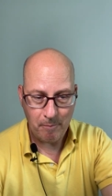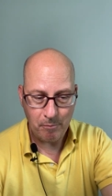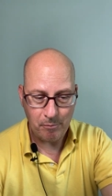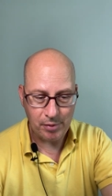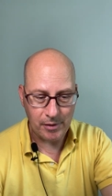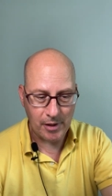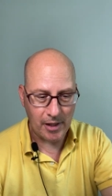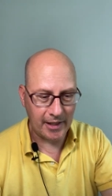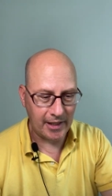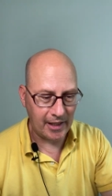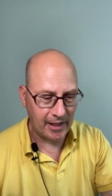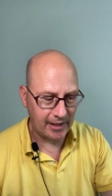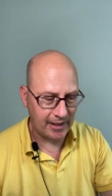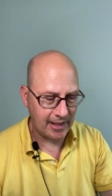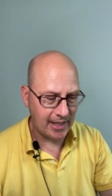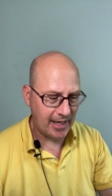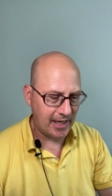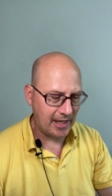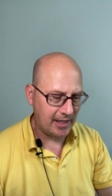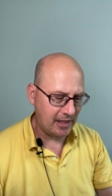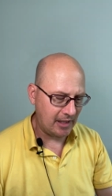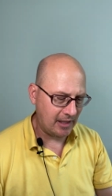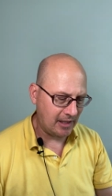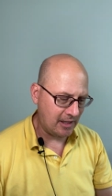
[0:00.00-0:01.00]
plugging
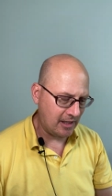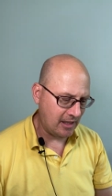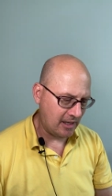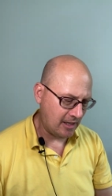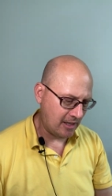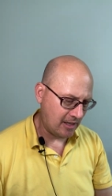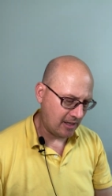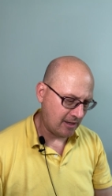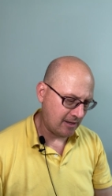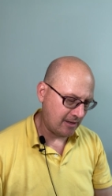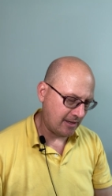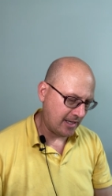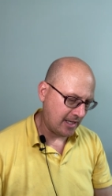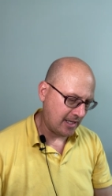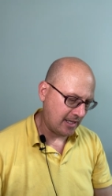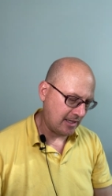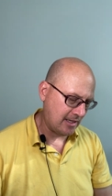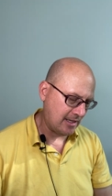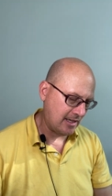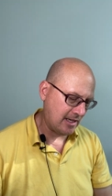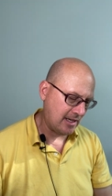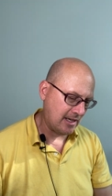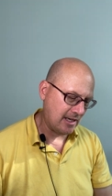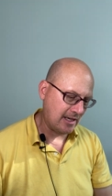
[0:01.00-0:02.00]
in here
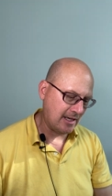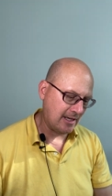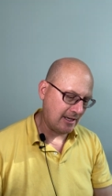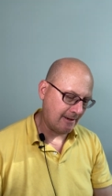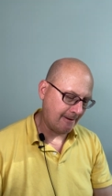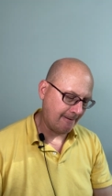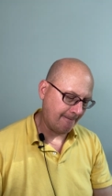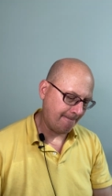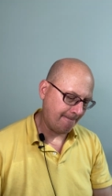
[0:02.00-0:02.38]
and